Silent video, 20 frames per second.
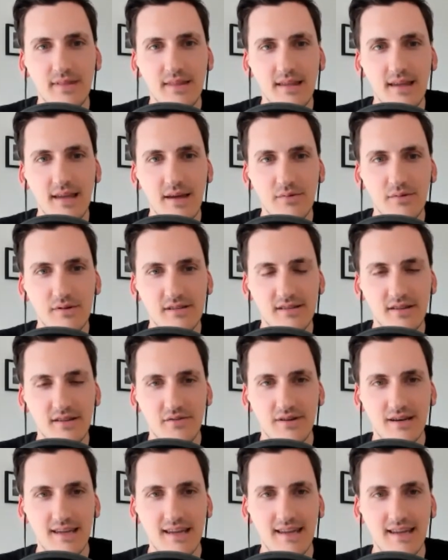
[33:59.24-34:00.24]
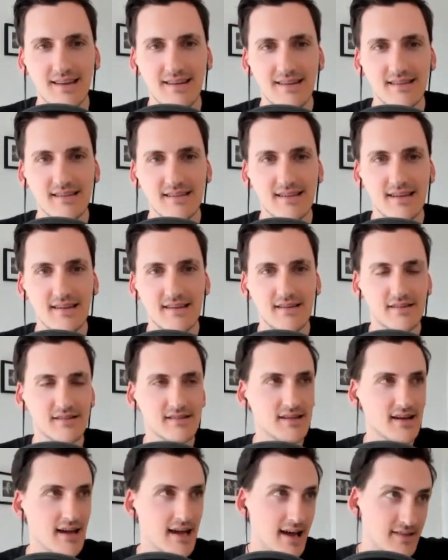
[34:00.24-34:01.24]
It was so ridiculous
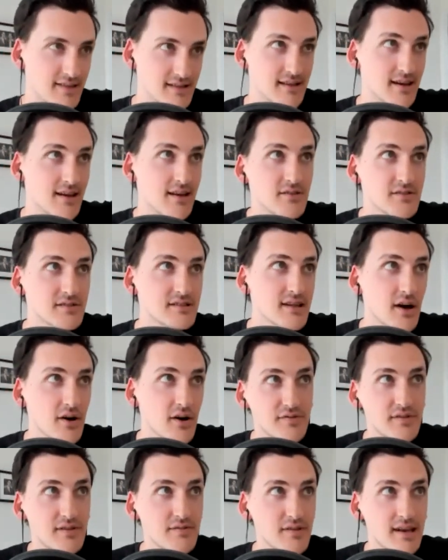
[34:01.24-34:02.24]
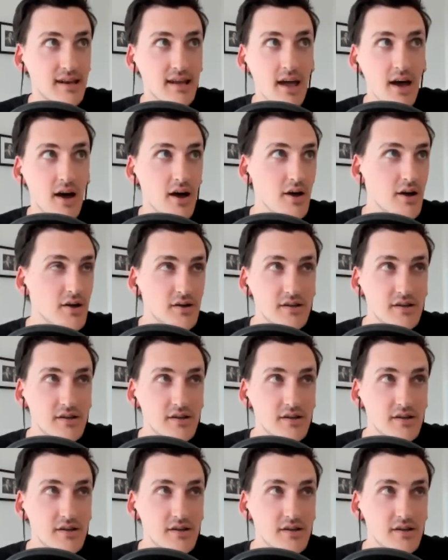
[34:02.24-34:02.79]
because I had this little selfie video,